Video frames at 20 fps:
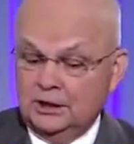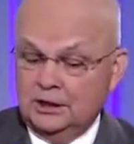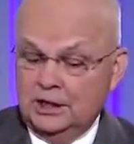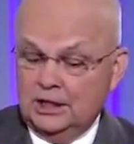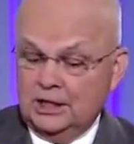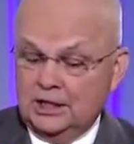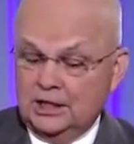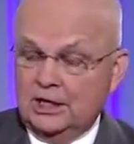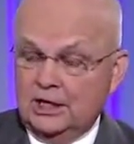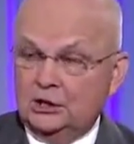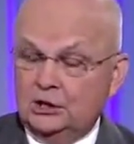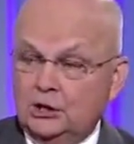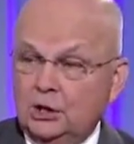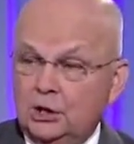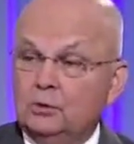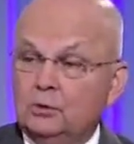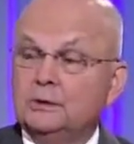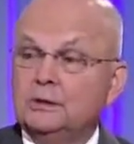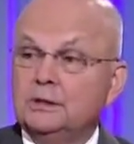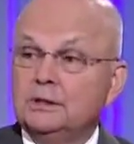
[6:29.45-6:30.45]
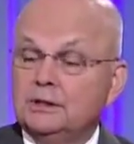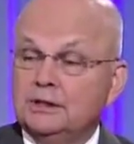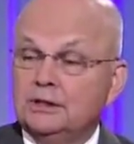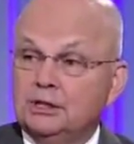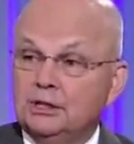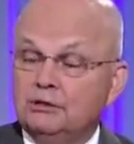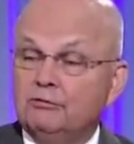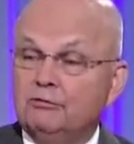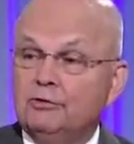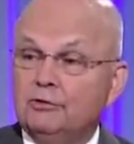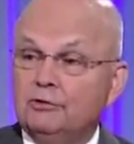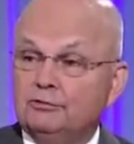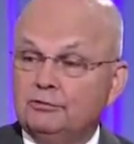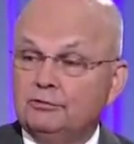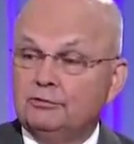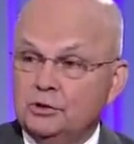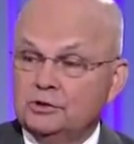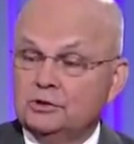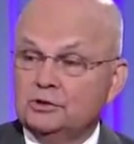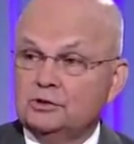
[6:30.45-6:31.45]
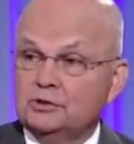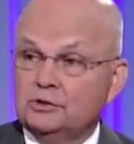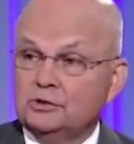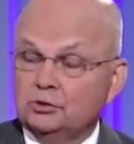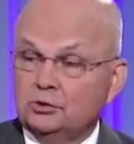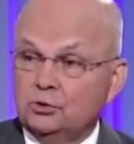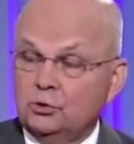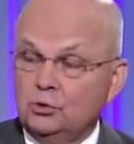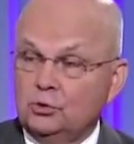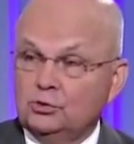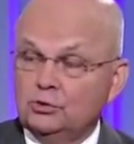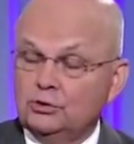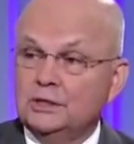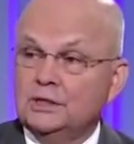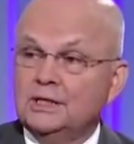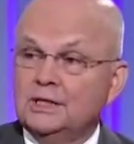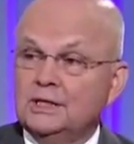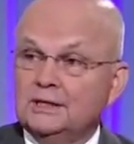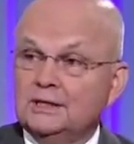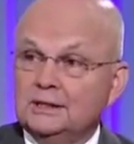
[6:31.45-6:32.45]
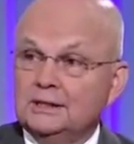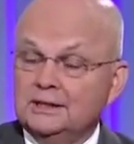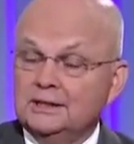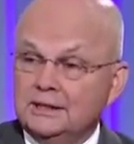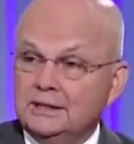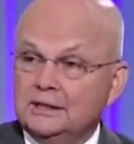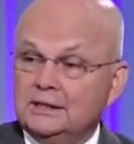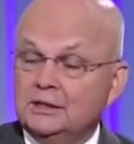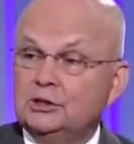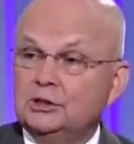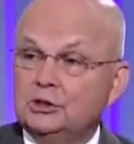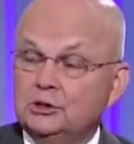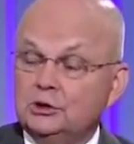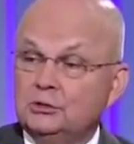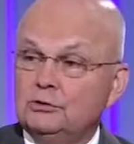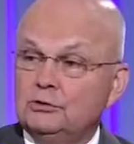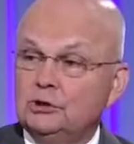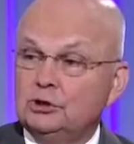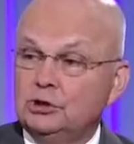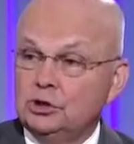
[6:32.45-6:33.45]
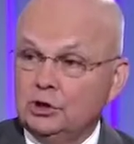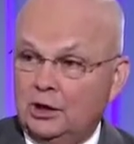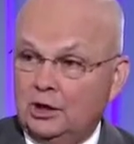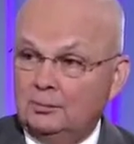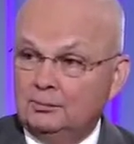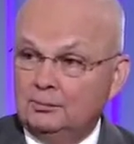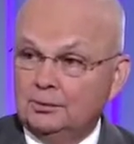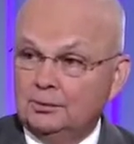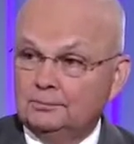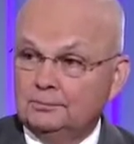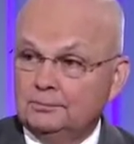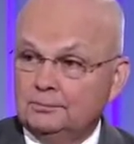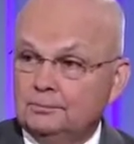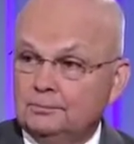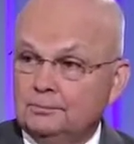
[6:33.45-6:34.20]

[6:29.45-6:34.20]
is you don't give the forces the tools needed to do the job.